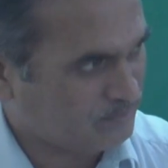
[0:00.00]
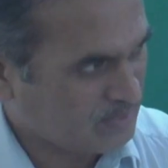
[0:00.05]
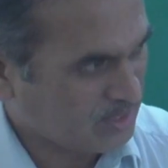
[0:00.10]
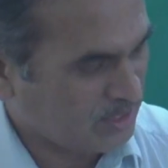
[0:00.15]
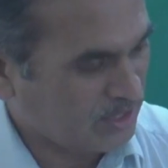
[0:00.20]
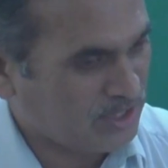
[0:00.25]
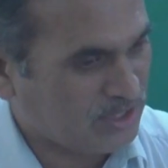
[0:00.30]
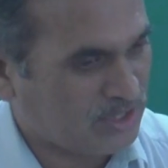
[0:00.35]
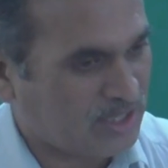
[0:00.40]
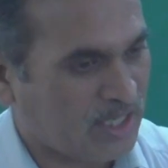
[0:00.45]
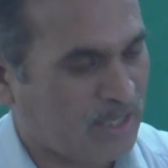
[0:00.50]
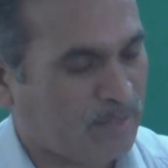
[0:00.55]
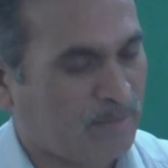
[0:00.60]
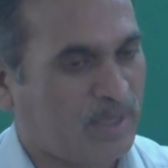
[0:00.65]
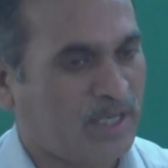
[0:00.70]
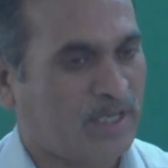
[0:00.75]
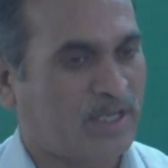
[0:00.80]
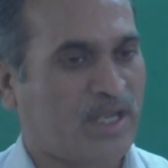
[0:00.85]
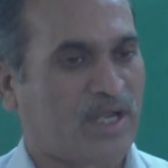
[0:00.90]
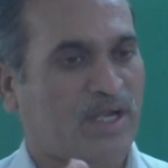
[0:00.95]

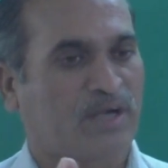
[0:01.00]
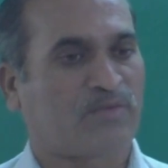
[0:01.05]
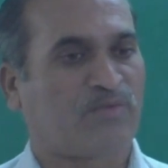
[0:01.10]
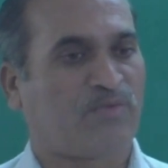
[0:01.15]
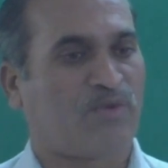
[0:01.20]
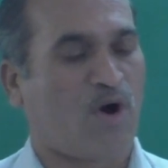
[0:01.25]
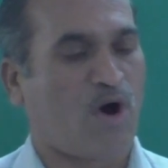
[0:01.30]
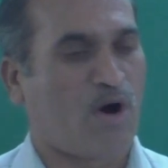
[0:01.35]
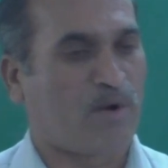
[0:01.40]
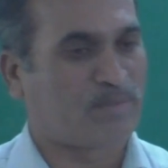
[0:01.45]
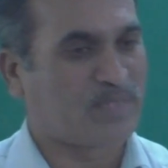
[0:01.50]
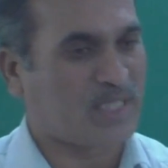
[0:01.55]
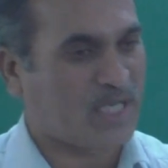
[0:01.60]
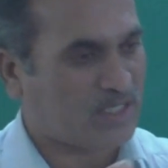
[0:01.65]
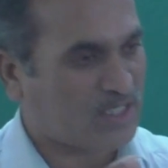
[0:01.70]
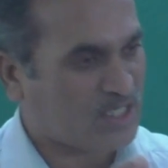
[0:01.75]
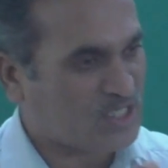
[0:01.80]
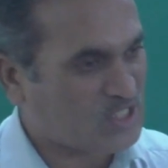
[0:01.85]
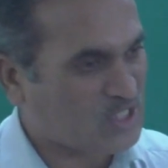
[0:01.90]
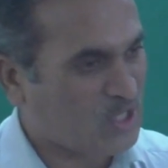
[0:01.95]
intermediate form,
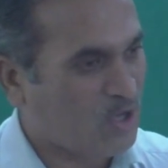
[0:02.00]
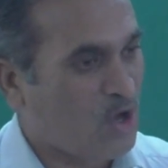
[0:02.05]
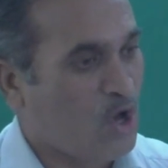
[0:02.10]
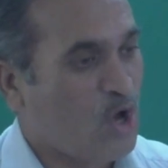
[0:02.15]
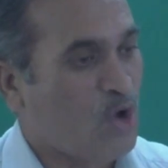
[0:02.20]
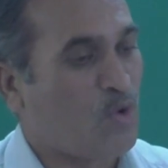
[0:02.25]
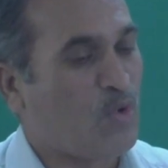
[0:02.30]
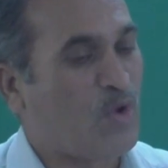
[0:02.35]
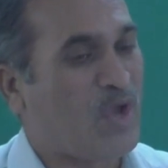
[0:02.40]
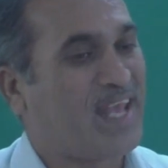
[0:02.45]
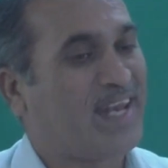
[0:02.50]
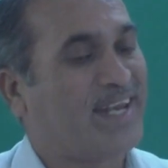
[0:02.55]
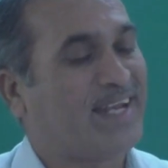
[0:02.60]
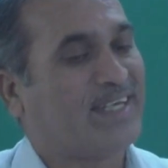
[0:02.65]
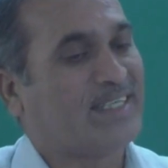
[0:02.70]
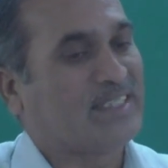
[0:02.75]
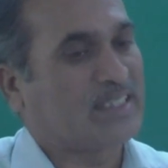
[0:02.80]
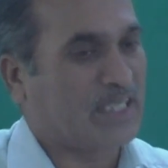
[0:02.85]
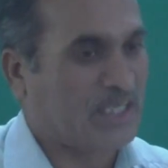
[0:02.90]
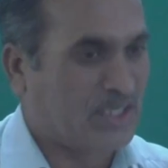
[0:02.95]
that is
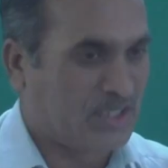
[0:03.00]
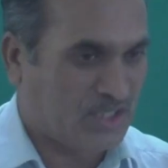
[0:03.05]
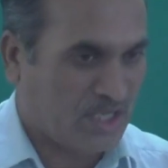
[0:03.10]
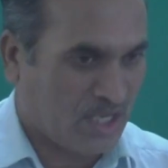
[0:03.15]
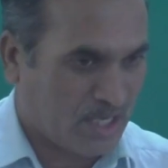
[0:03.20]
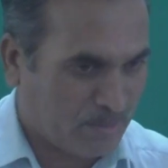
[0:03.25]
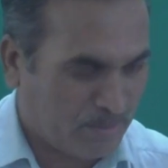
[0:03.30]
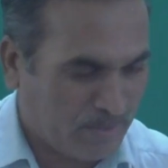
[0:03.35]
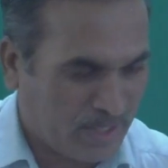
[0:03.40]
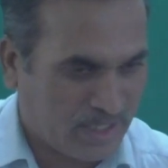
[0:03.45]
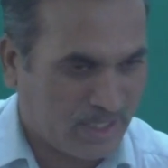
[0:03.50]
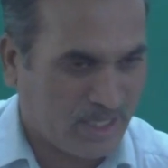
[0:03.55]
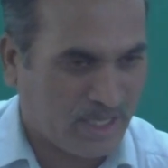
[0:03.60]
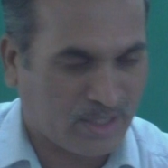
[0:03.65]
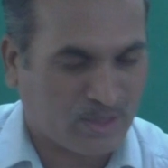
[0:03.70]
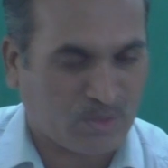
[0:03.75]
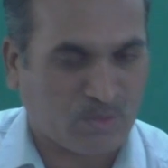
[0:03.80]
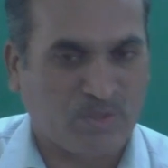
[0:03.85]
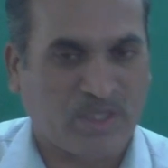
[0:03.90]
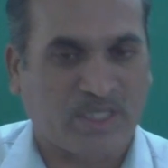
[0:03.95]
valent
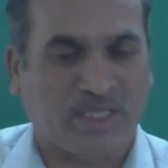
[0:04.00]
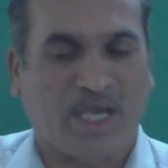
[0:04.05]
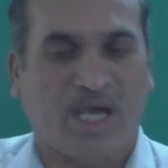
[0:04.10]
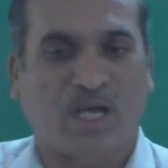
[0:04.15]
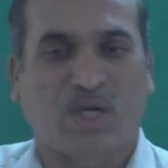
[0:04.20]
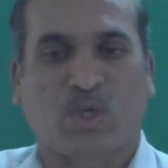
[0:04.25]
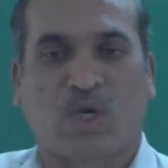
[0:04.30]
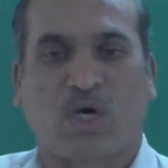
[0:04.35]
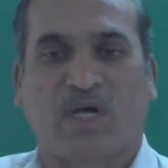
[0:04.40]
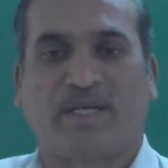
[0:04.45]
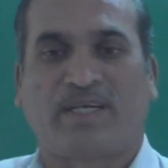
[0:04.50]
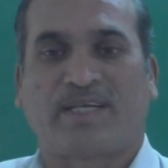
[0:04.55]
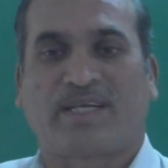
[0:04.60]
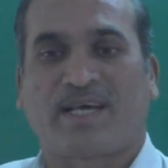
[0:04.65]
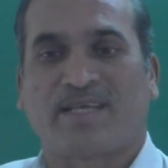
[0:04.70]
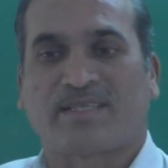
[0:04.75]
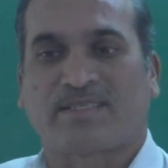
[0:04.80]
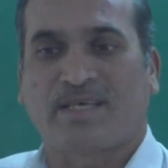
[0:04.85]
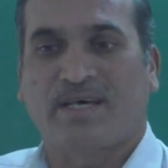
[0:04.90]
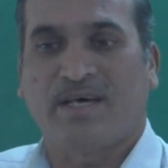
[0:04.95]
intermediate, we can call it
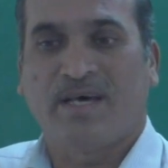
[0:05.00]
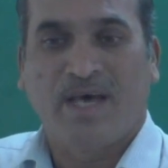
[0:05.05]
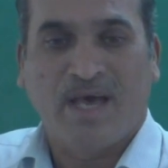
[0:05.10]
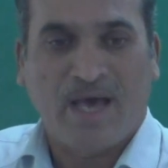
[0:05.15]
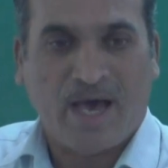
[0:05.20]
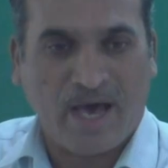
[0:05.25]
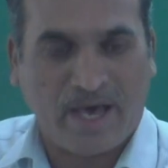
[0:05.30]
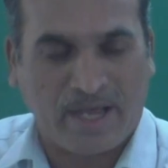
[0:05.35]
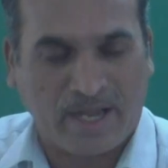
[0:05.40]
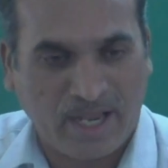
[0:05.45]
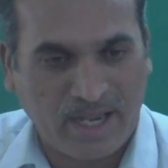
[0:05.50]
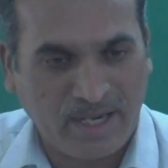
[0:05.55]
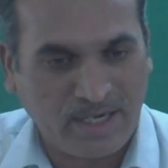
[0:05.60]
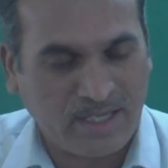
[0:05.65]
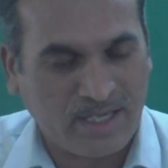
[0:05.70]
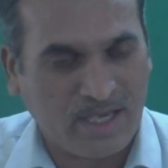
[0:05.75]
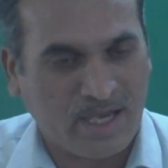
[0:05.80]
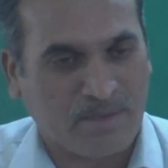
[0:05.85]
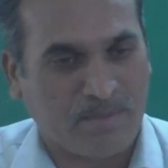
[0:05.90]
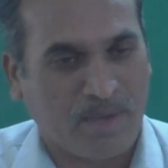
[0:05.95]
as a
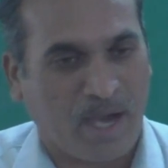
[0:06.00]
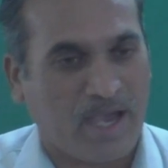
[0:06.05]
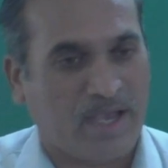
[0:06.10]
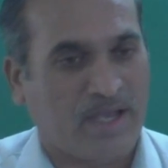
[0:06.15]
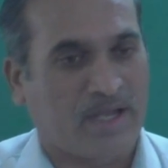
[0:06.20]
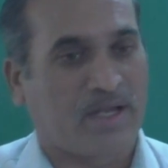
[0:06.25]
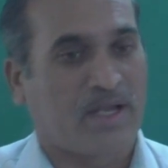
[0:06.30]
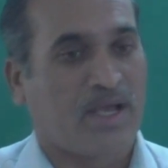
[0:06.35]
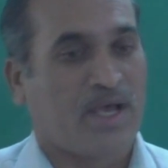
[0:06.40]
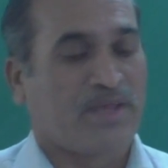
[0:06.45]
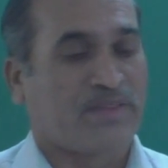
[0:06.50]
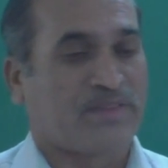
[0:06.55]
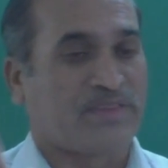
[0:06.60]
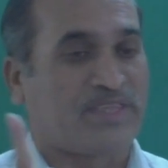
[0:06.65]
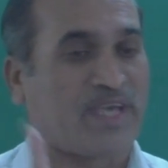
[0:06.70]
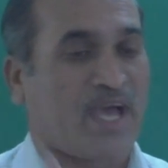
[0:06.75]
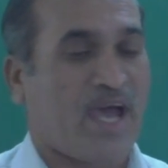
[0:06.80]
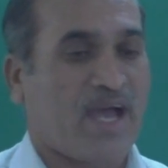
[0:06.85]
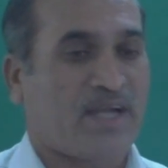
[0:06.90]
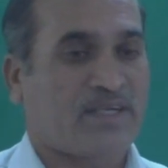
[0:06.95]
rhenium ion,
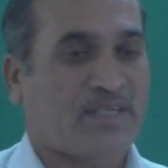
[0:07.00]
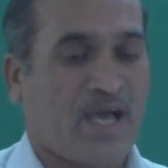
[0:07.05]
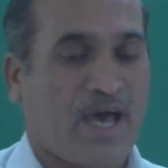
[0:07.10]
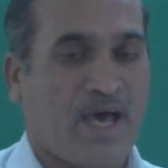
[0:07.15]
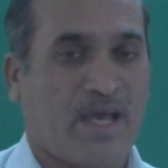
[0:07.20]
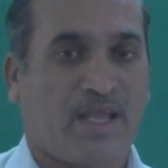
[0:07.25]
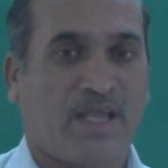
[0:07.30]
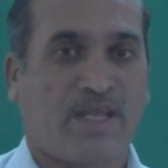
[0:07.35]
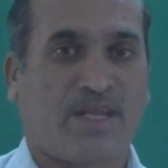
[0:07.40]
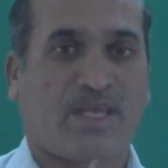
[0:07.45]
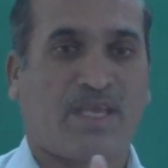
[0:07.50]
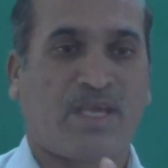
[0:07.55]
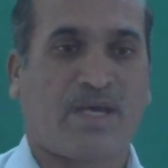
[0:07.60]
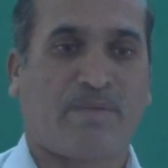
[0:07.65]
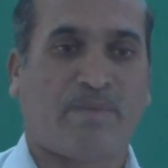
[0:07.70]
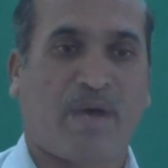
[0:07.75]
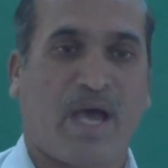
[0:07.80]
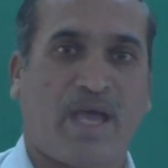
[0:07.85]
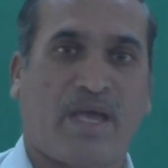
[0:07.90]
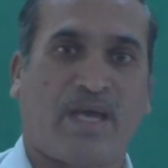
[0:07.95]
that
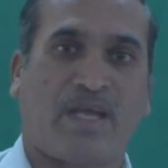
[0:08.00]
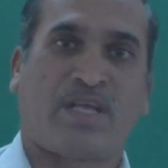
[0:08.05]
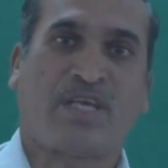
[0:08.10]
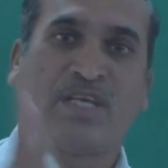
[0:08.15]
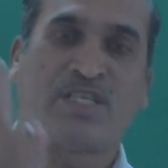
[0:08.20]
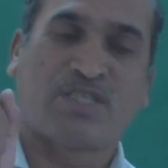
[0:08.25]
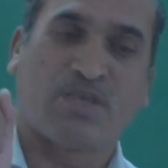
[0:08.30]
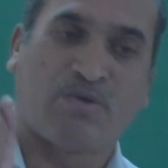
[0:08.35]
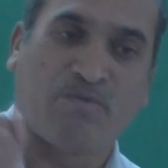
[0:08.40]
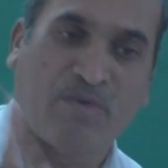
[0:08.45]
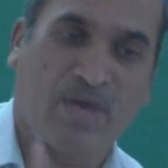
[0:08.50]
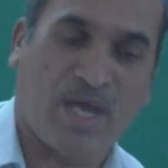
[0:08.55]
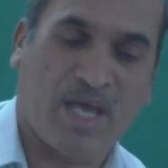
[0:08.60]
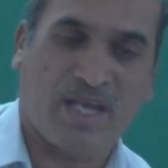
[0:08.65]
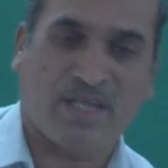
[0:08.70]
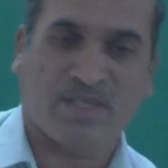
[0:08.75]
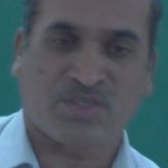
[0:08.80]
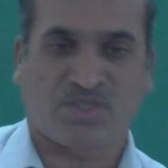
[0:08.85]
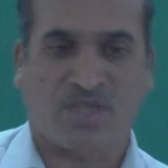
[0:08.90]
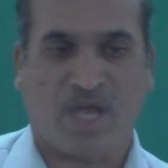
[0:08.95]
rhenium ion is
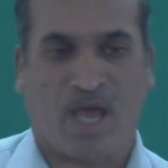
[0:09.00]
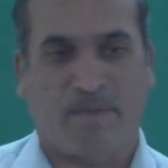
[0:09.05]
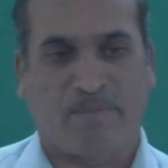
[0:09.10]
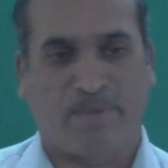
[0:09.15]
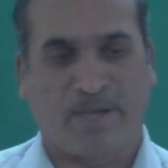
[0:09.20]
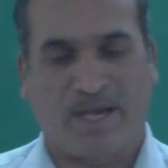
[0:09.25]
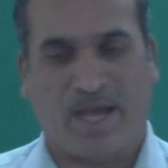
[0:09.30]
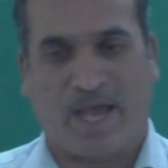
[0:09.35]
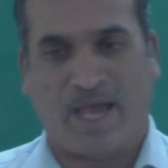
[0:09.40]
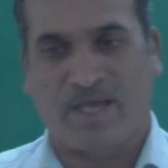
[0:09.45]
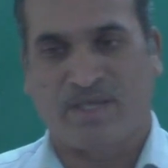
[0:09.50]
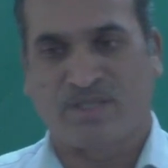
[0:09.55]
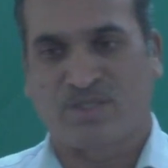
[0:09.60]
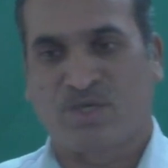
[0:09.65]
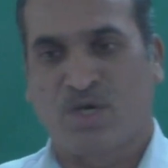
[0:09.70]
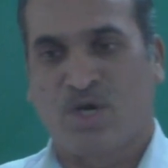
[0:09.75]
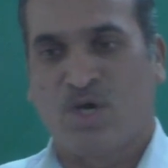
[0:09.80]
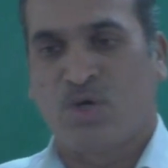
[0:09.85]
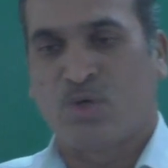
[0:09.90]
well stabilized